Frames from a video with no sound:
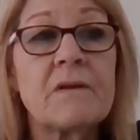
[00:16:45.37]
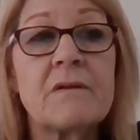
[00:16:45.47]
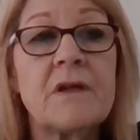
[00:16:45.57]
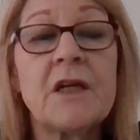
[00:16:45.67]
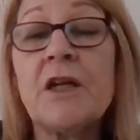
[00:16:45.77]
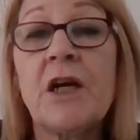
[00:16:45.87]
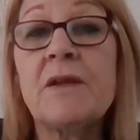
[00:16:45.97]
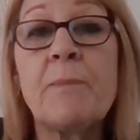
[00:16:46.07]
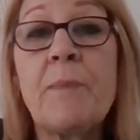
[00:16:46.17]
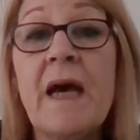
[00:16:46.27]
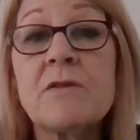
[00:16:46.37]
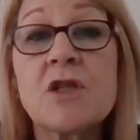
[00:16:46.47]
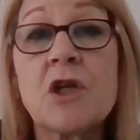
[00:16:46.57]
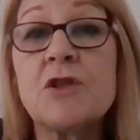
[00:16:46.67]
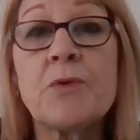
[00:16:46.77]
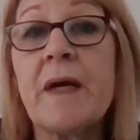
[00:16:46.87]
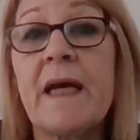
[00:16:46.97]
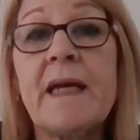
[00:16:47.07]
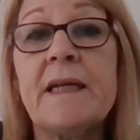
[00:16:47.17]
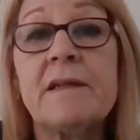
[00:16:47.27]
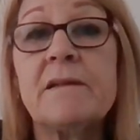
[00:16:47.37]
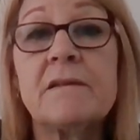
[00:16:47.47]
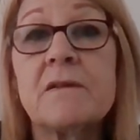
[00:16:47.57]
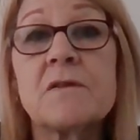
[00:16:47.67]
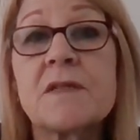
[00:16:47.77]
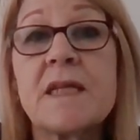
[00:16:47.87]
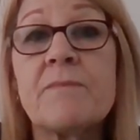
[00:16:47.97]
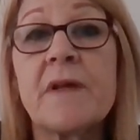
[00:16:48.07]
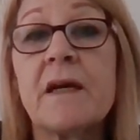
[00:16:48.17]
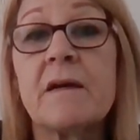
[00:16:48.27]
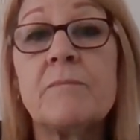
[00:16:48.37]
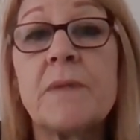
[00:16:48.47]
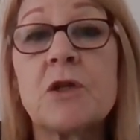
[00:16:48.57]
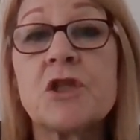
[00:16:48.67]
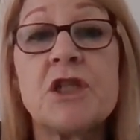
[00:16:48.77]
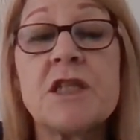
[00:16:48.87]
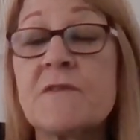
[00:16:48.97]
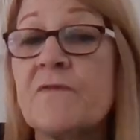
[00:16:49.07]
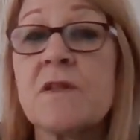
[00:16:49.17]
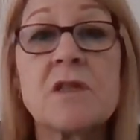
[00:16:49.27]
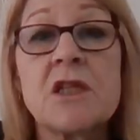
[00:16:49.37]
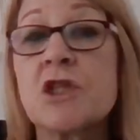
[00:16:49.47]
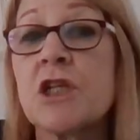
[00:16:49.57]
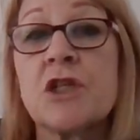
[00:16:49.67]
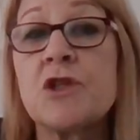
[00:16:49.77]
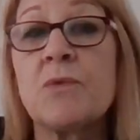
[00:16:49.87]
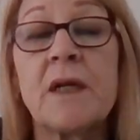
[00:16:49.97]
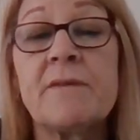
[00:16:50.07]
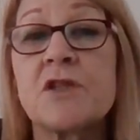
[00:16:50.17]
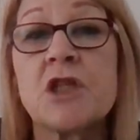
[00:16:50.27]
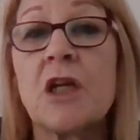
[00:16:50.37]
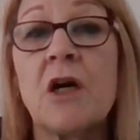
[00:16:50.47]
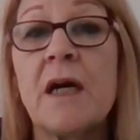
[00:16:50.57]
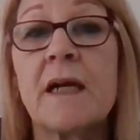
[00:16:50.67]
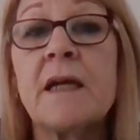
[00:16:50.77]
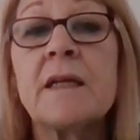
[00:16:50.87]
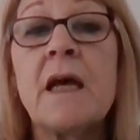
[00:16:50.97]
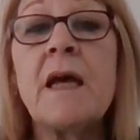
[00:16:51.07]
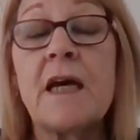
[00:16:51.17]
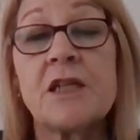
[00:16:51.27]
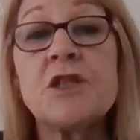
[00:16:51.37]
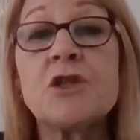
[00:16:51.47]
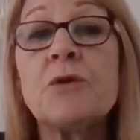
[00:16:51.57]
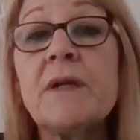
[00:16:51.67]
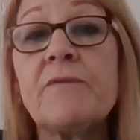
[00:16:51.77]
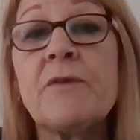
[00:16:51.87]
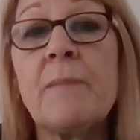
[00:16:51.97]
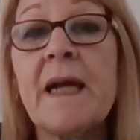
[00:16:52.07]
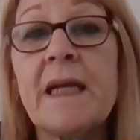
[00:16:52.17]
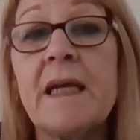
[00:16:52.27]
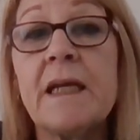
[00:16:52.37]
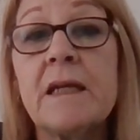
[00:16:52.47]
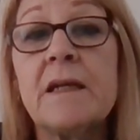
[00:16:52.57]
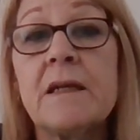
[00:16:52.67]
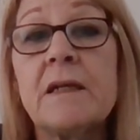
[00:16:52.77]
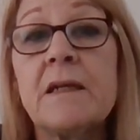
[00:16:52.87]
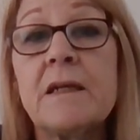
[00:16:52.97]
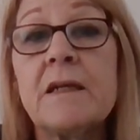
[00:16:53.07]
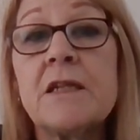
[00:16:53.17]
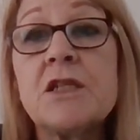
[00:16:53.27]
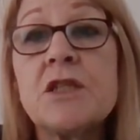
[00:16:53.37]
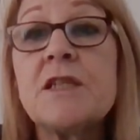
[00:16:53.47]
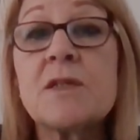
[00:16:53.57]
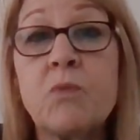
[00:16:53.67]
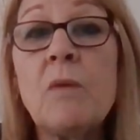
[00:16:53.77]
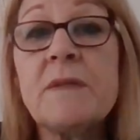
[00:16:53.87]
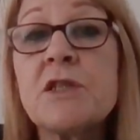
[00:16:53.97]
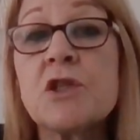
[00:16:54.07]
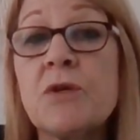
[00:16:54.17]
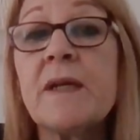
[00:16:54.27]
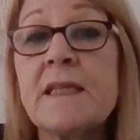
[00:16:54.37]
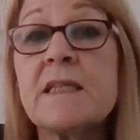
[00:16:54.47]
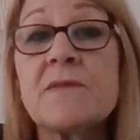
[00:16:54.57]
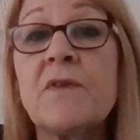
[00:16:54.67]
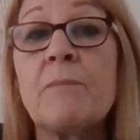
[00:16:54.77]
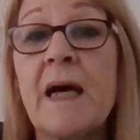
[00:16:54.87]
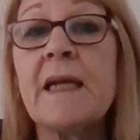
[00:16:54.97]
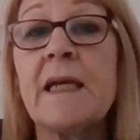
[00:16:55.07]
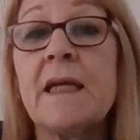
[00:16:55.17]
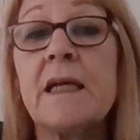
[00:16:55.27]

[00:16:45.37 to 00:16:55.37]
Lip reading: I don't know, the power's gone to her head or something, because she just feels like she can do whatever she likes. And she's doing it for money. This woman's doing this for money.